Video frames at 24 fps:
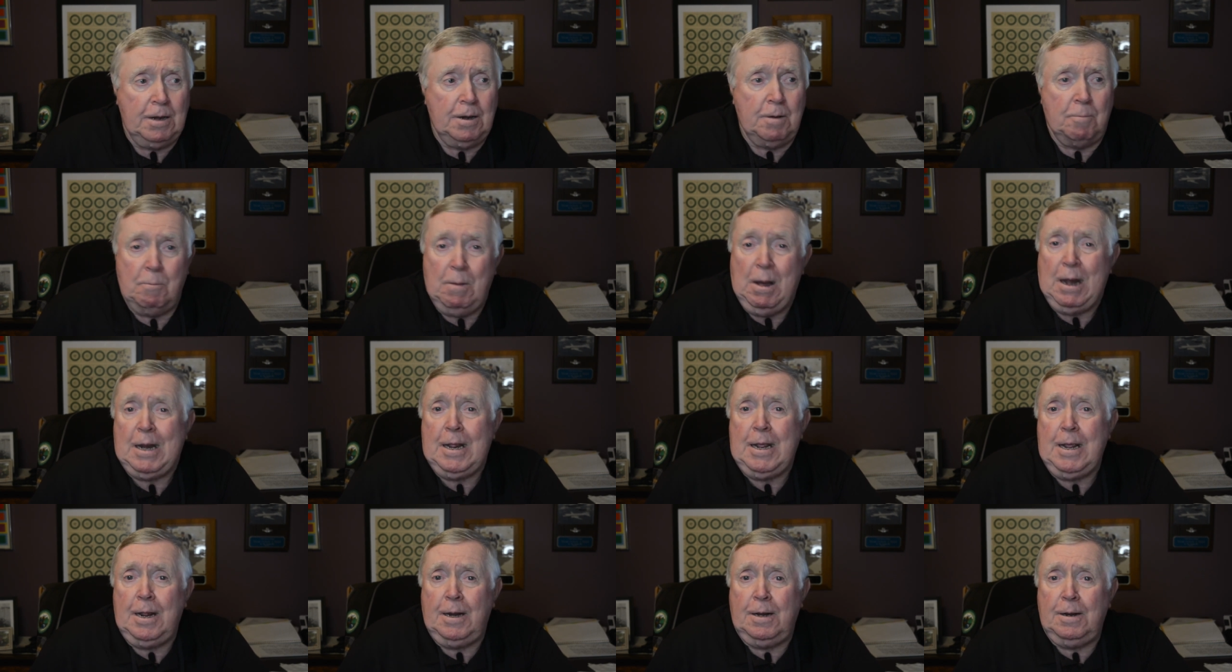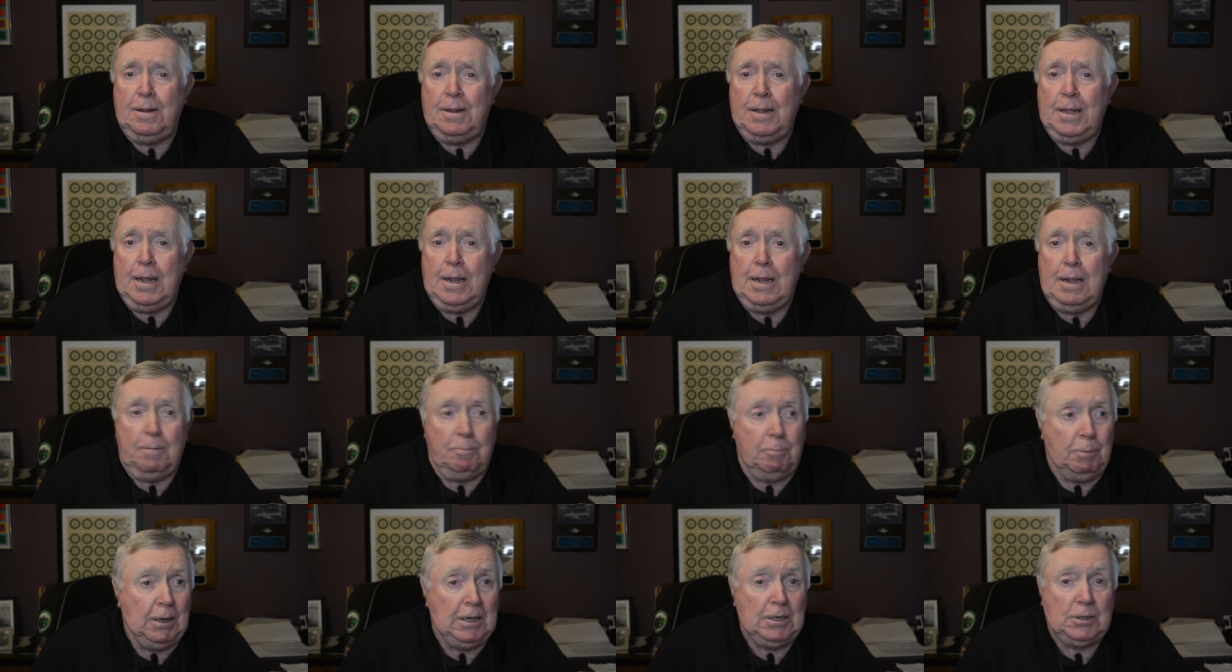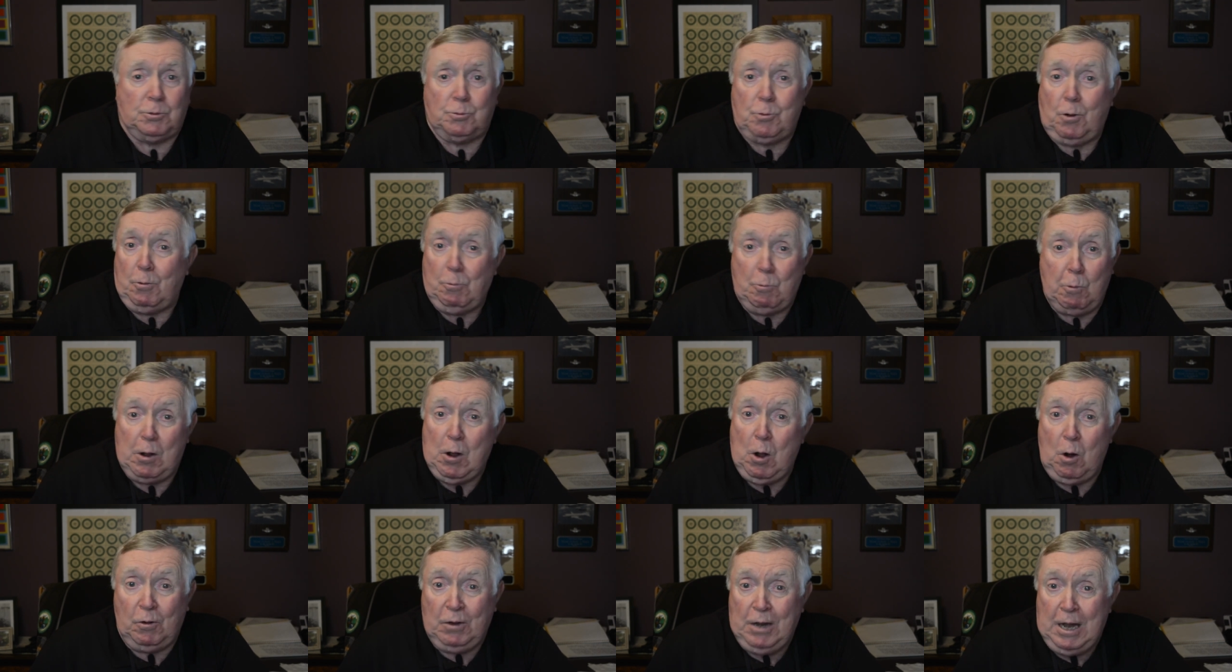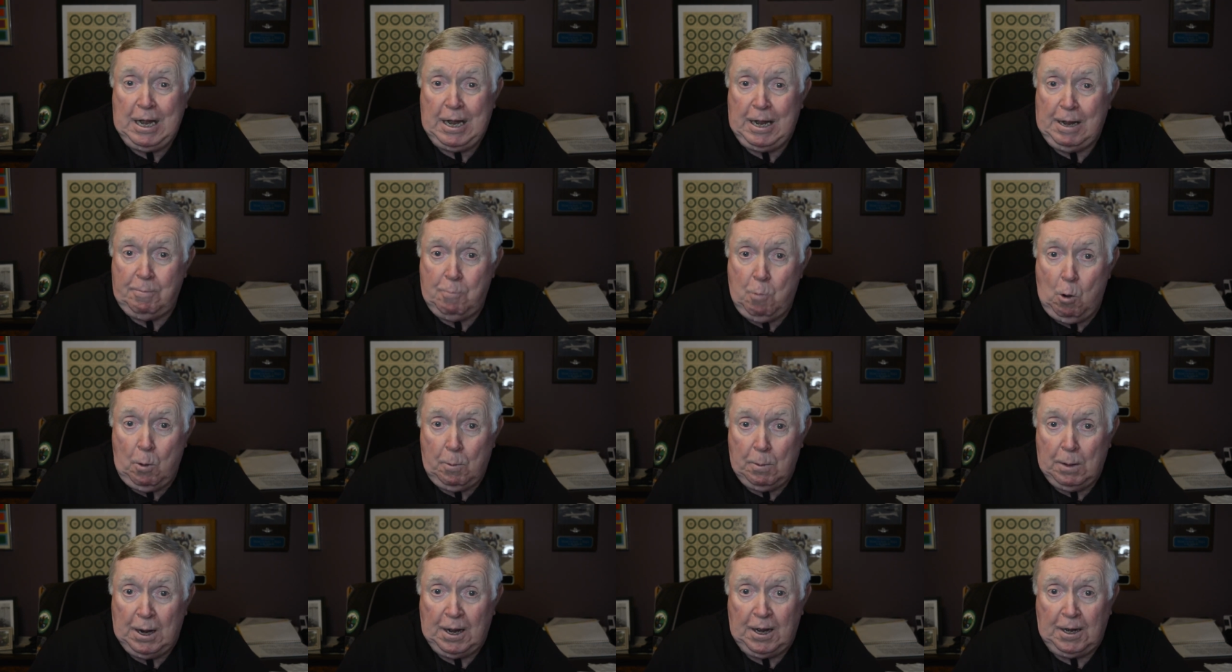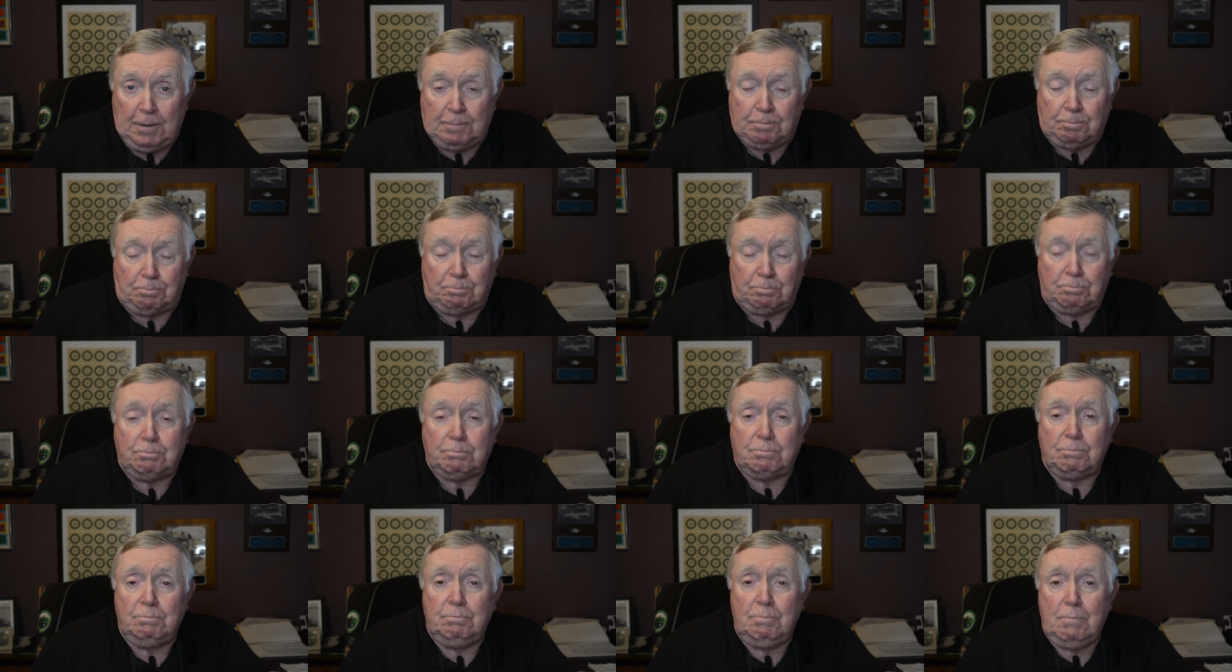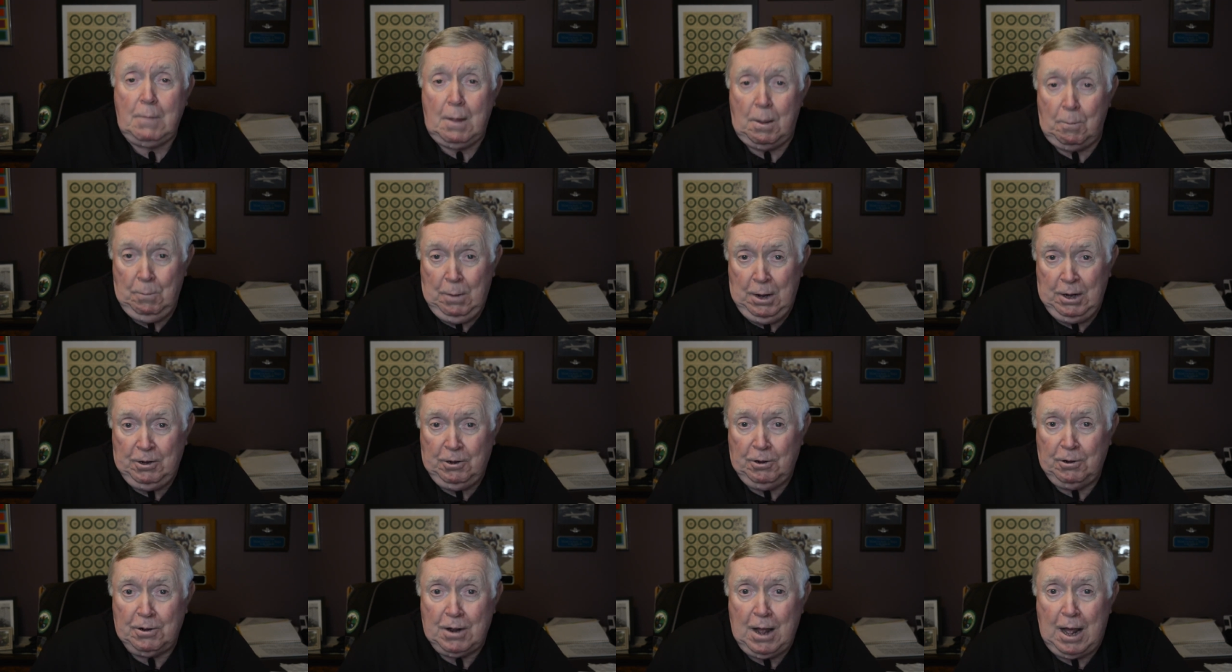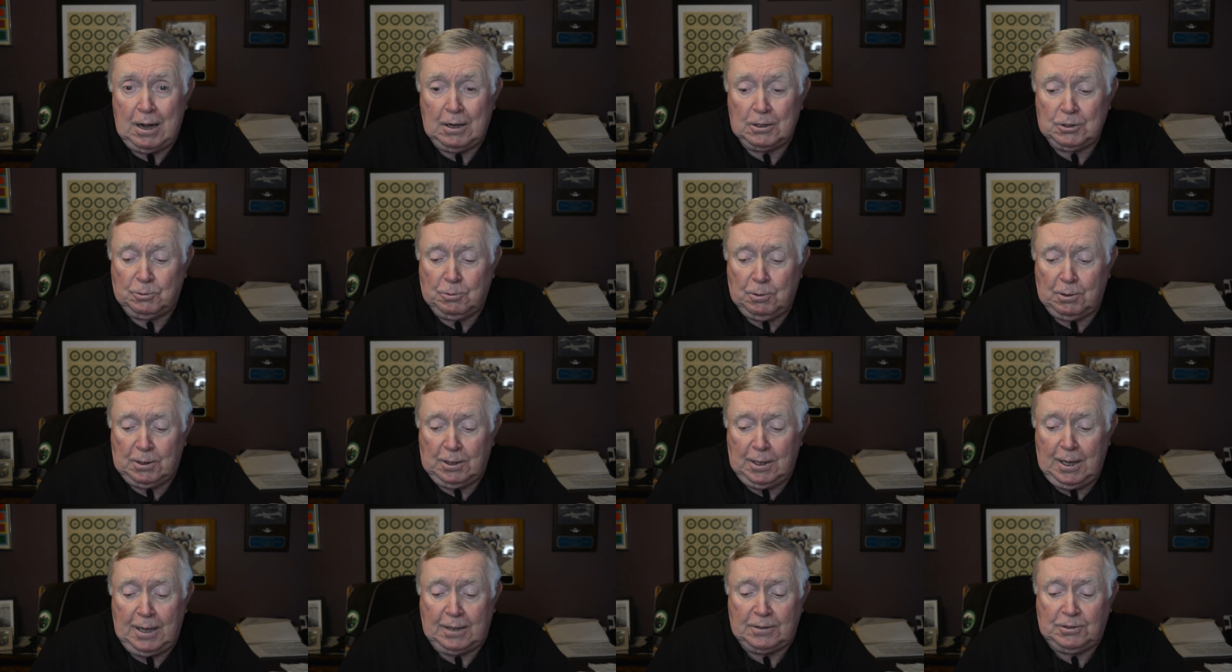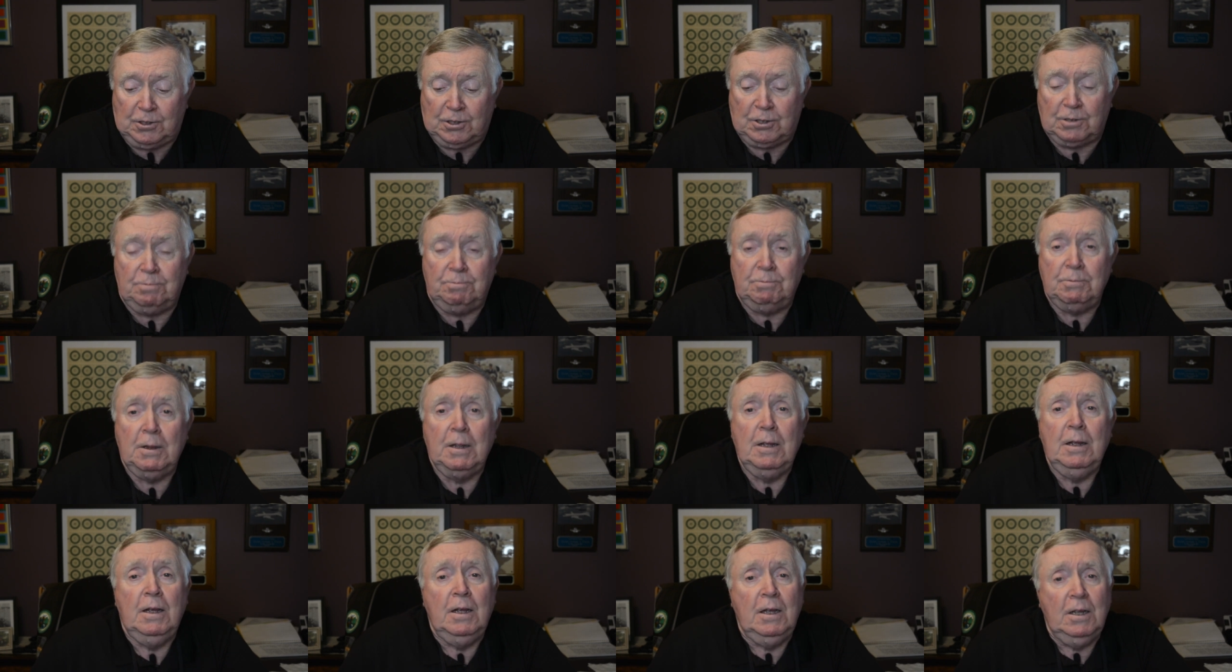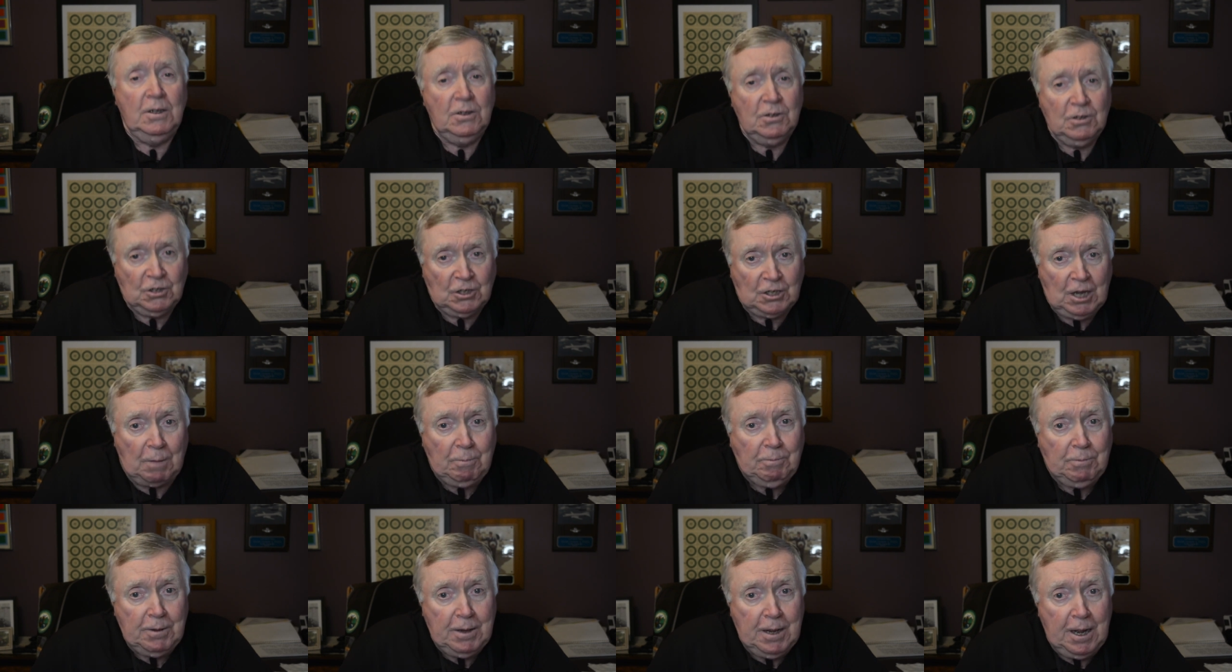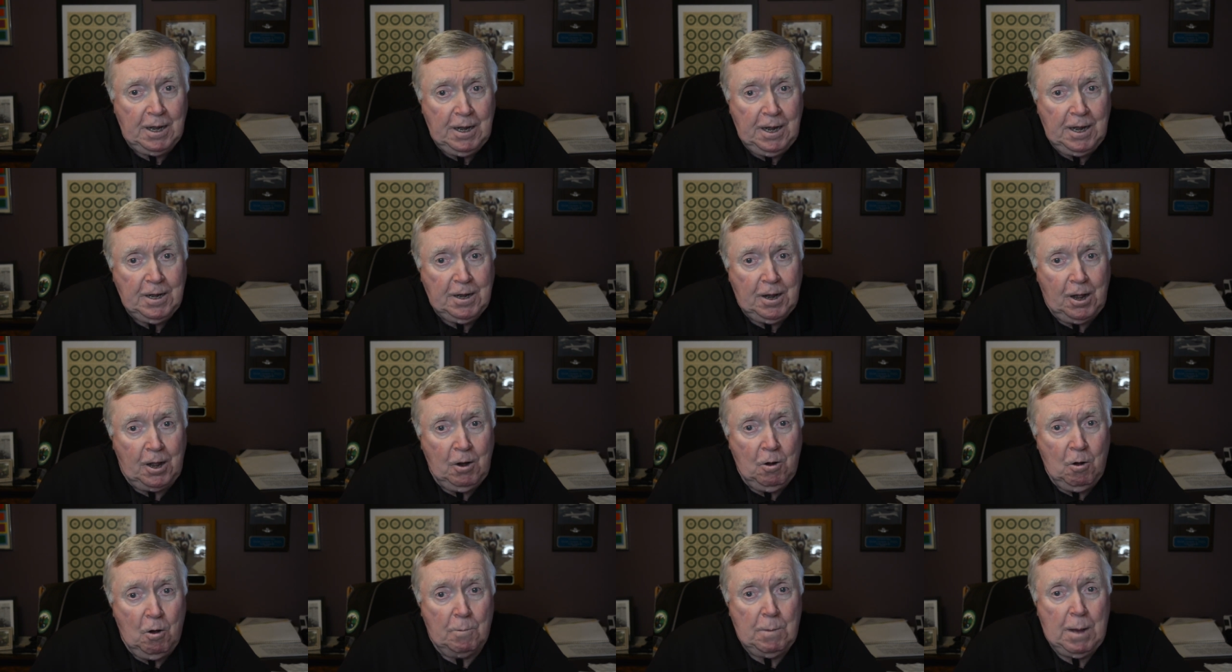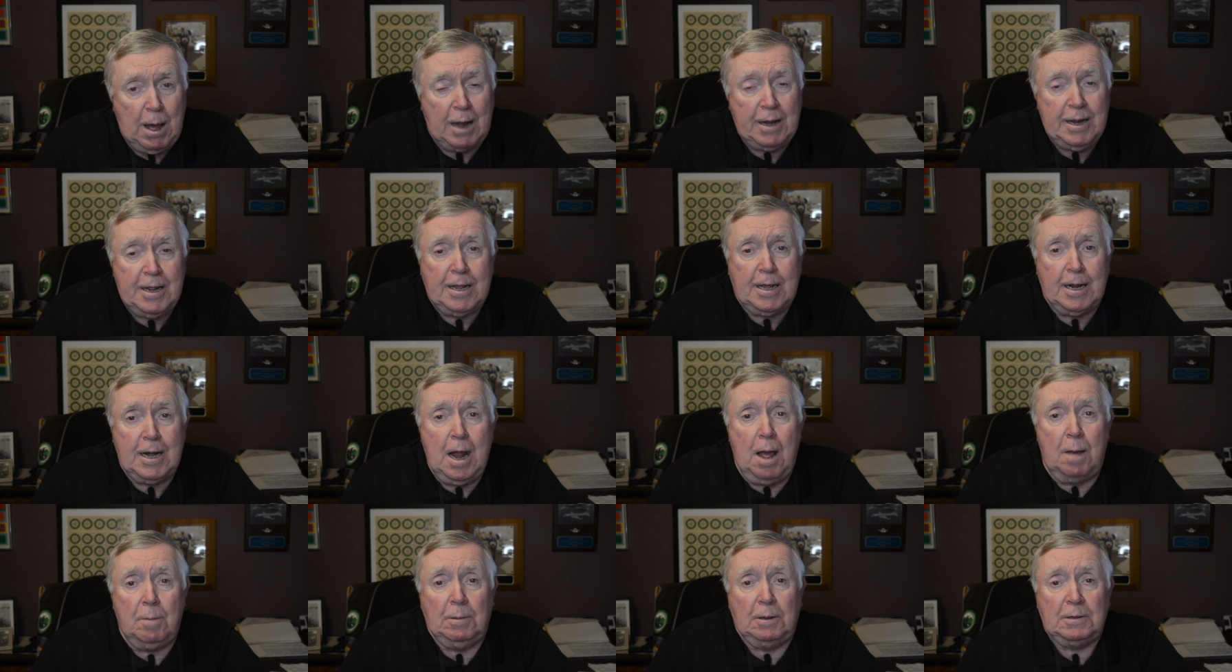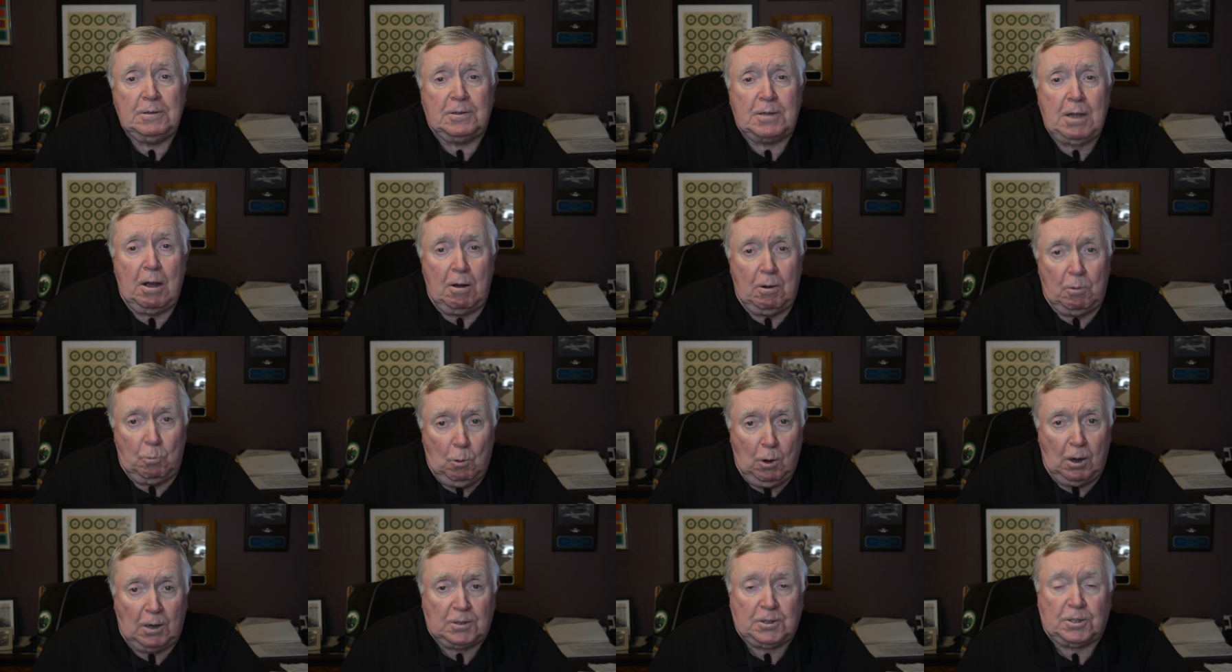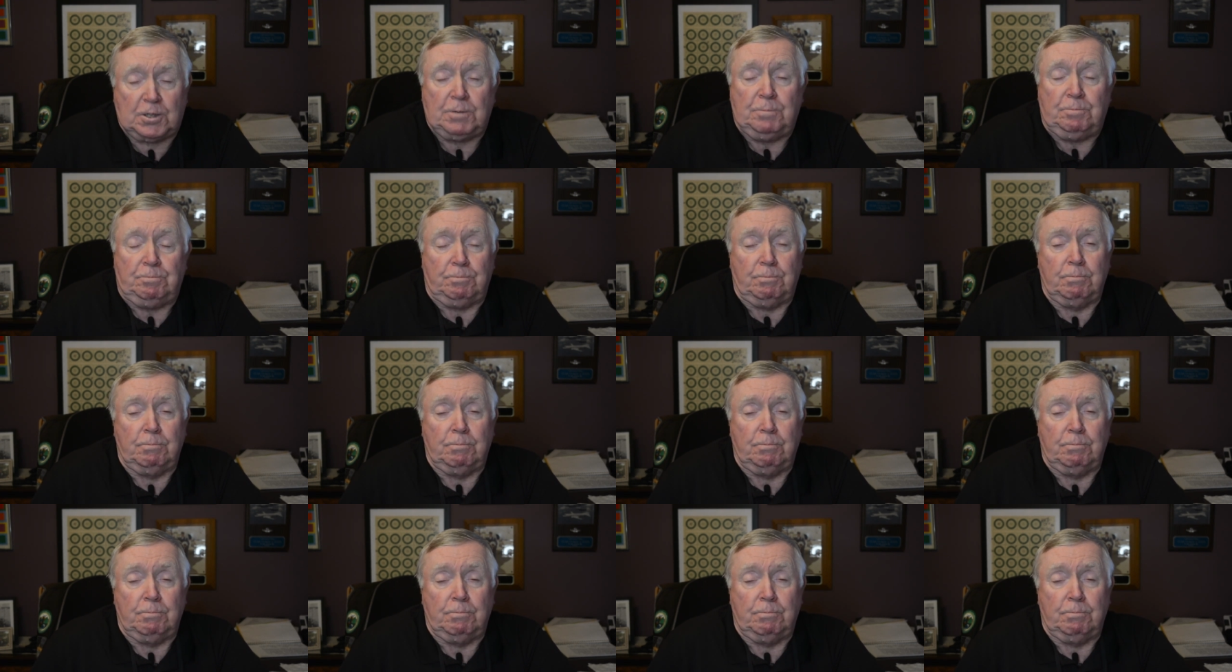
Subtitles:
the money, into the place where we don't need any more money. I mean, your dollar's worth less. Something you need to know about economics, how it works.